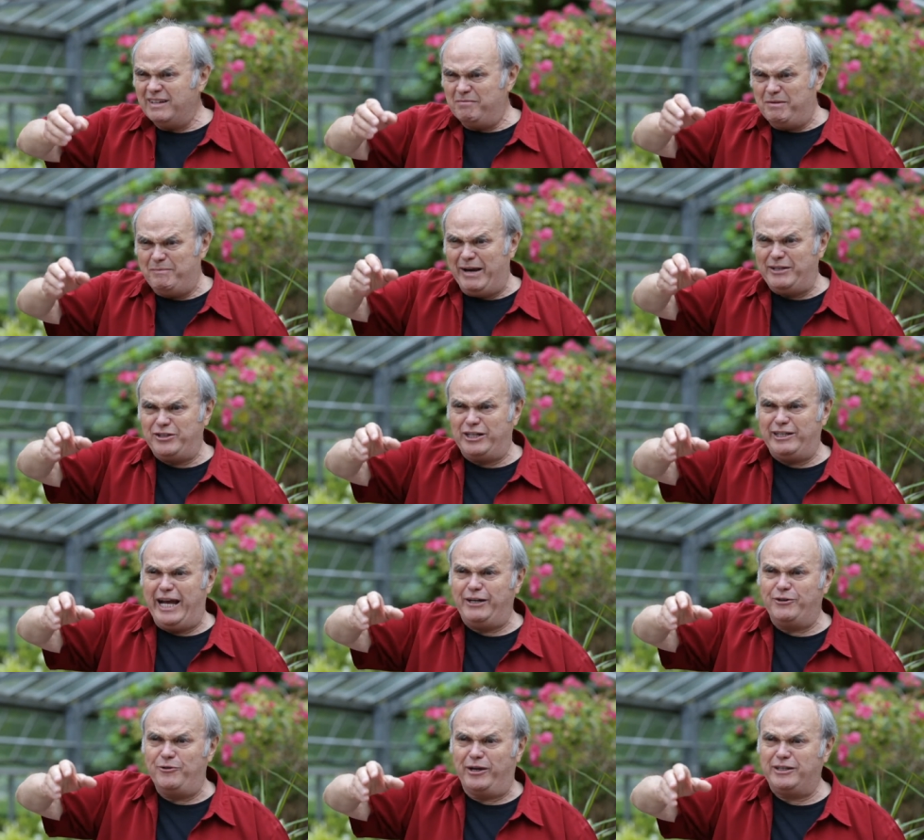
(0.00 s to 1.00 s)
and the magic
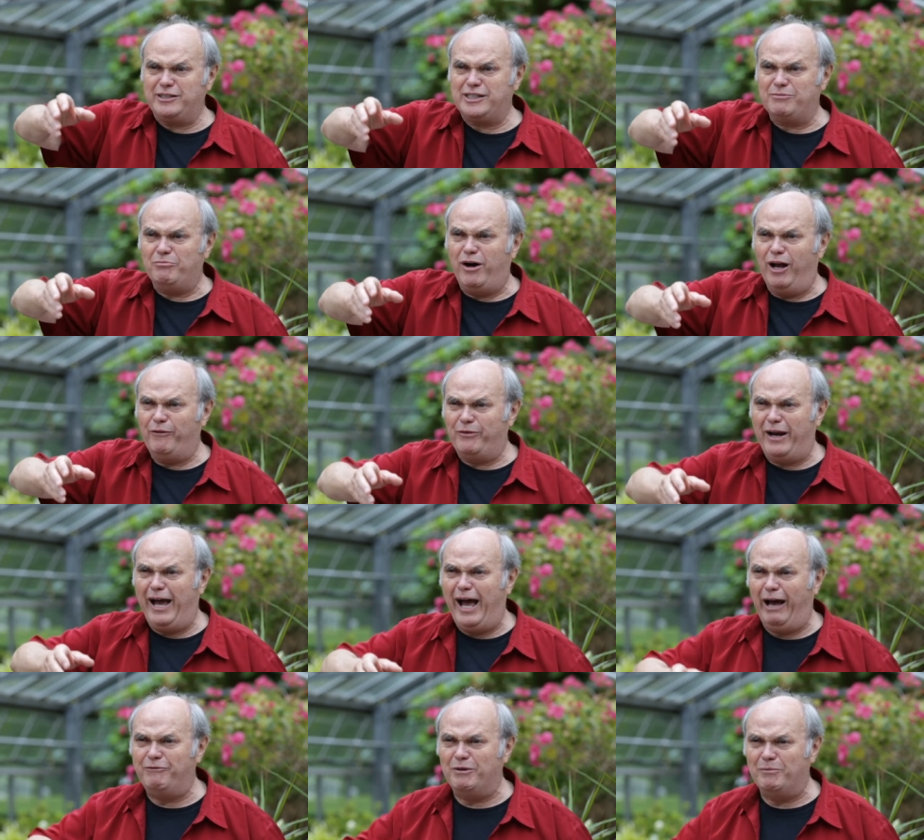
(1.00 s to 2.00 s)
lantern that could small for
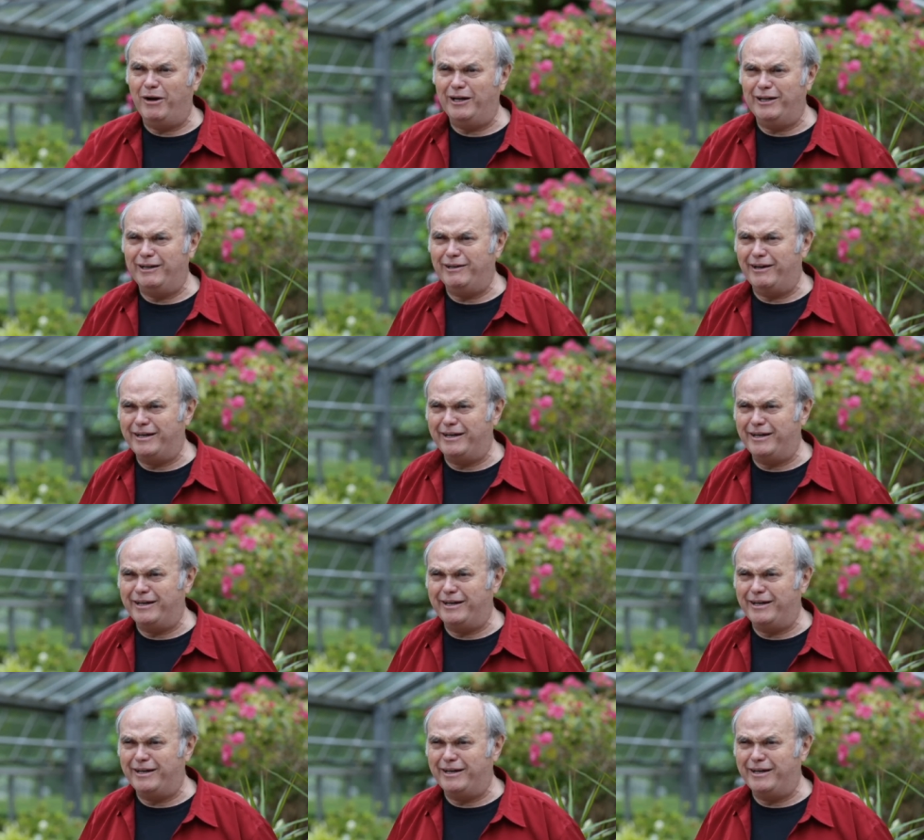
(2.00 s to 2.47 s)
half a month.